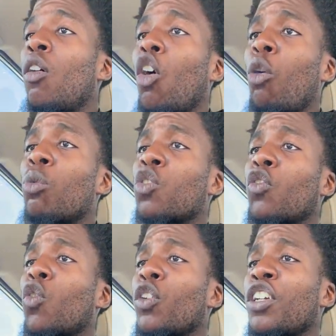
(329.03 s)
Almost
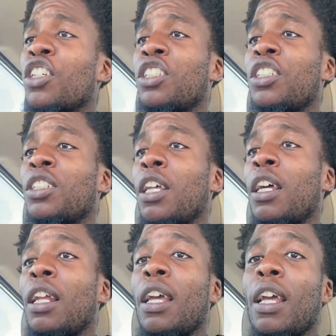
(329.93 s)
4 years, she
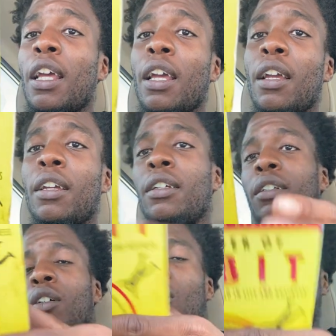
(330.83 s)
said.
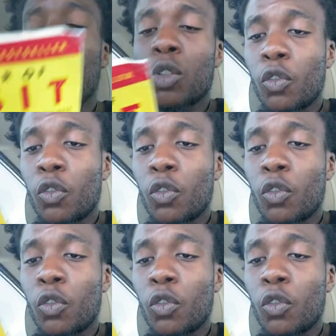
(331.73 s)
And